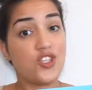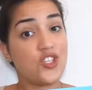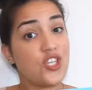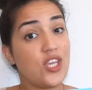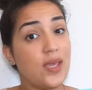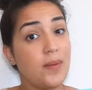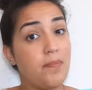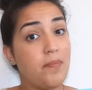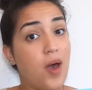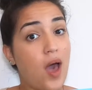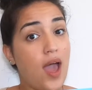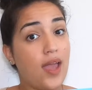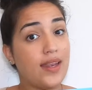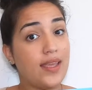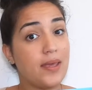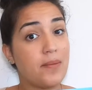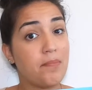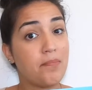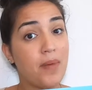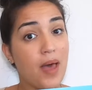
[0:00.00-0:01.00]
She
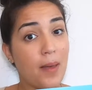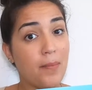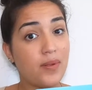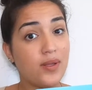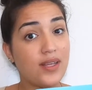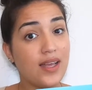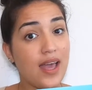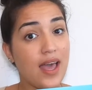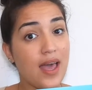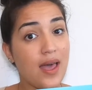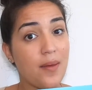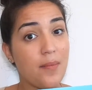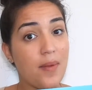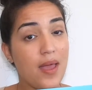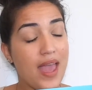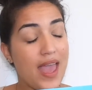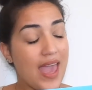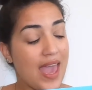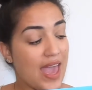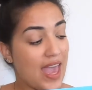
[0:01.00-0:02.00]
bought him bubble
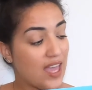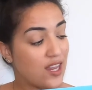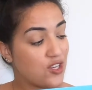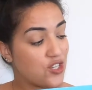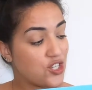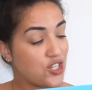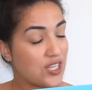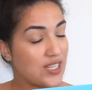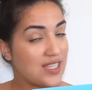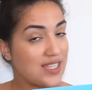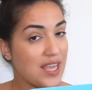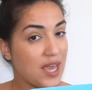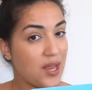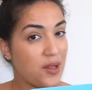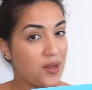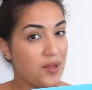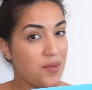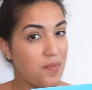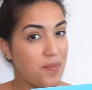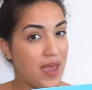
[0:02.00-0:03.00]
gum and she sat
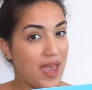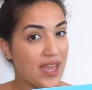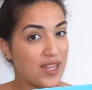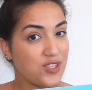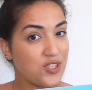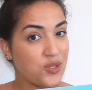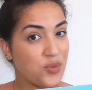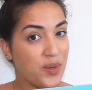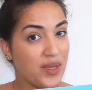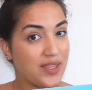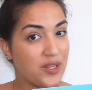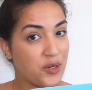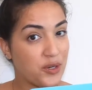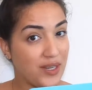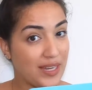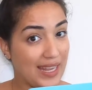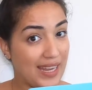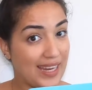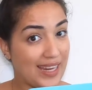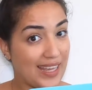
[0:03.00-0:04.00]
on a bench with
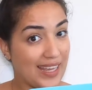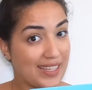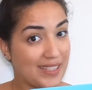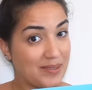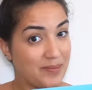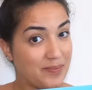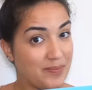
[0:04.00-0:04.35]
her knitting.